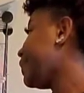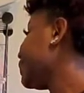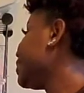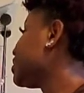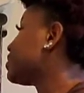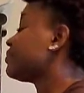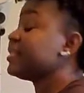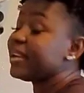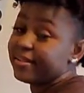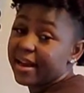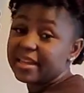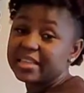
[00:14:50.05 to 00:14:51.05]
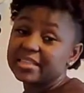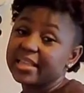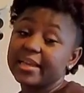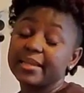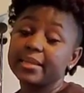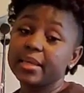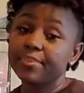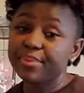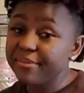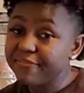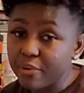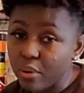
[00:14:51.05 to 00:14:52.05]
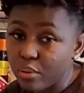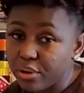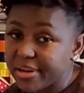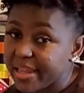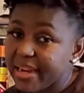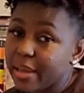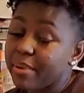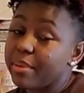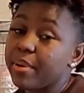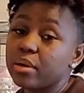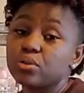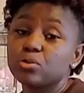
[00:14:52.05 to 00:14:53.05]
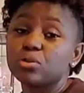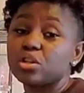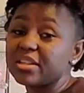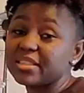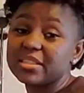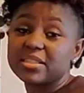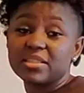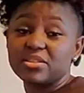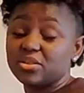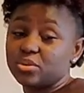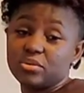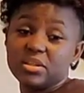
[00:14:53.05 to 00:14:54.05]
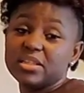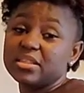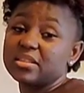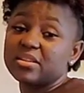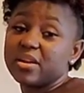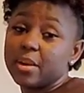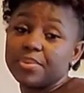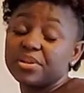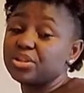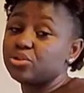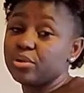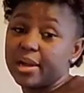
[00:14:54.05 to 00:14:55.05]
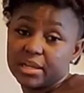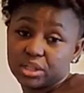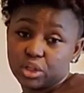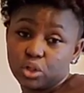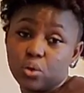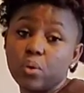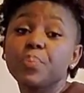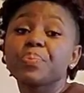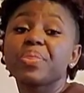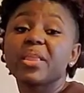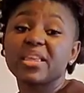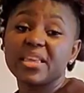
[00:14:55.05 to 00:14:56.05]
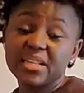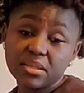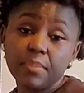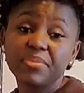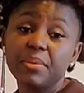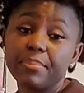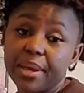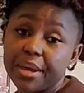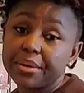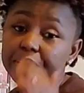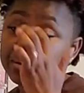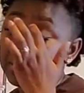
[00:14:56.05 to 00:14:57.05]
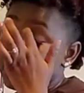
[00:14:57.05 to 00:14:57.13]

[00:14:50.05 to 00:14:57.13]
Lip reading: This rack is like limping forward, and I'm about to toss this crap in the trash. So get something better